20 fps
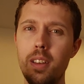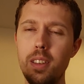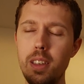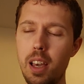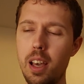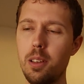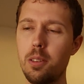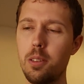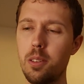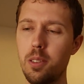
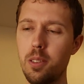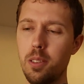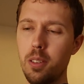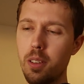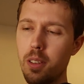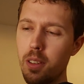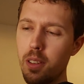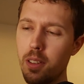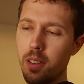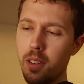
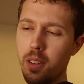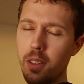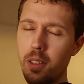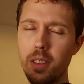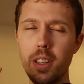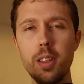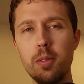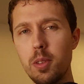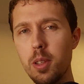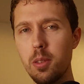yes,
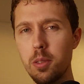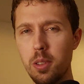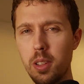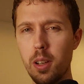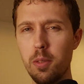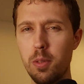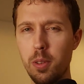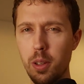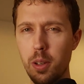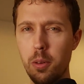leave this
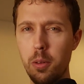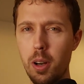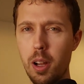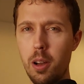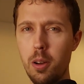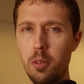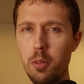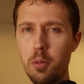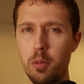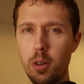stuff in the
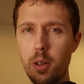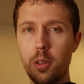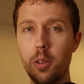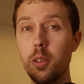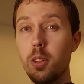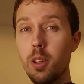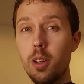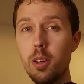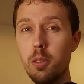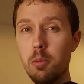ground for a
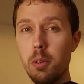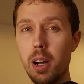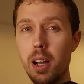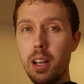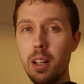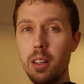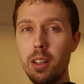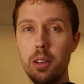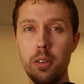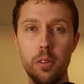good long
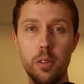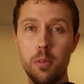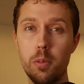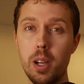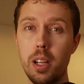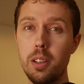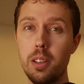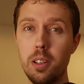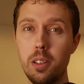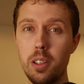while under the
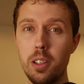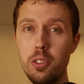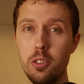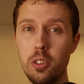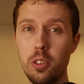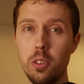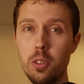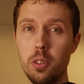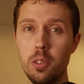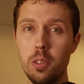right
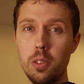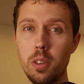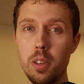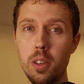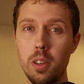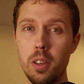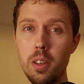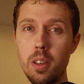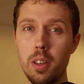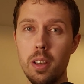conditions,
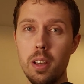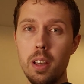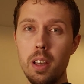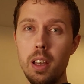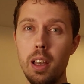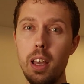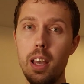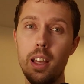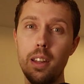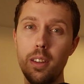
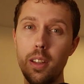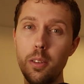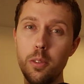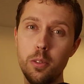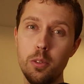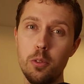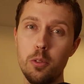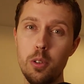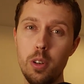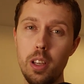and
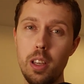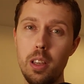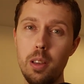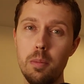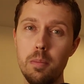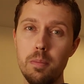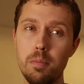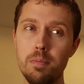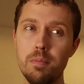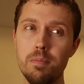this
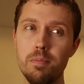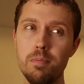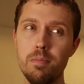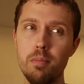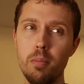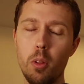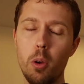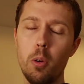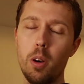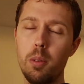tree,
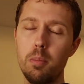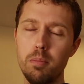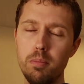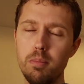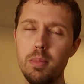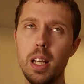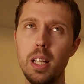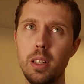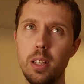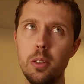or
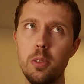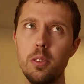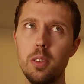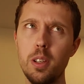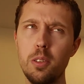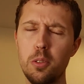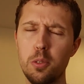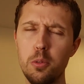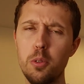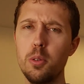at
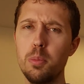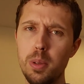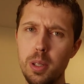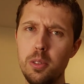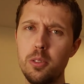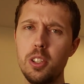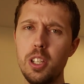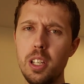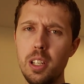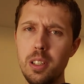least its
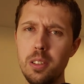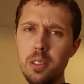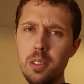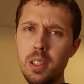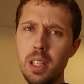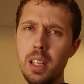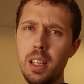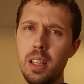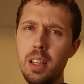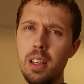group, its
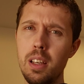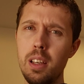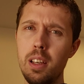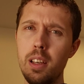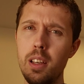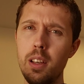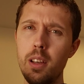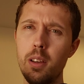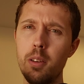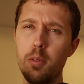genus,
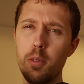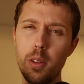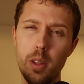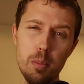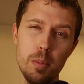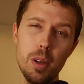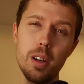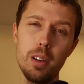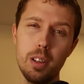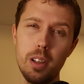for
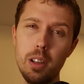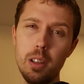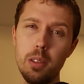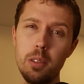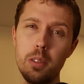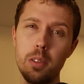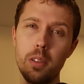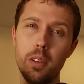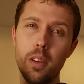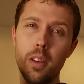the
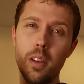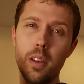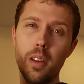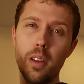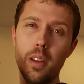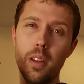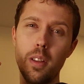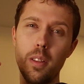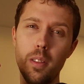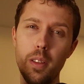Americas,
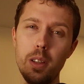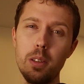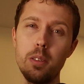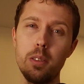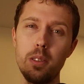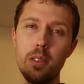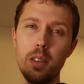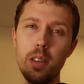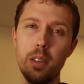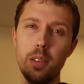
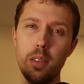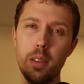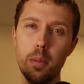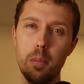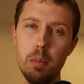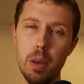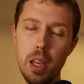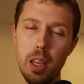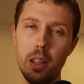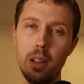this is
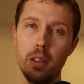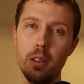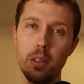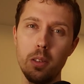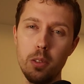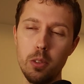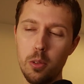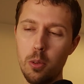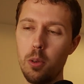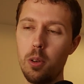the
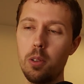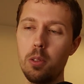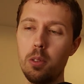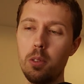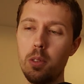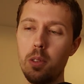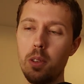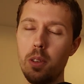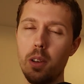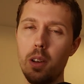main
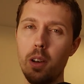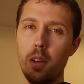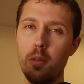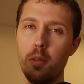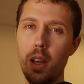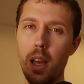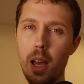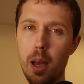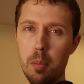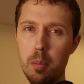source
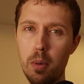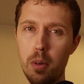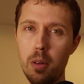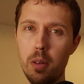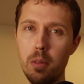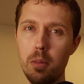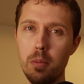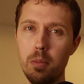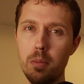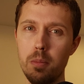of
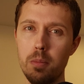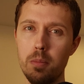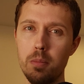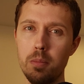amber.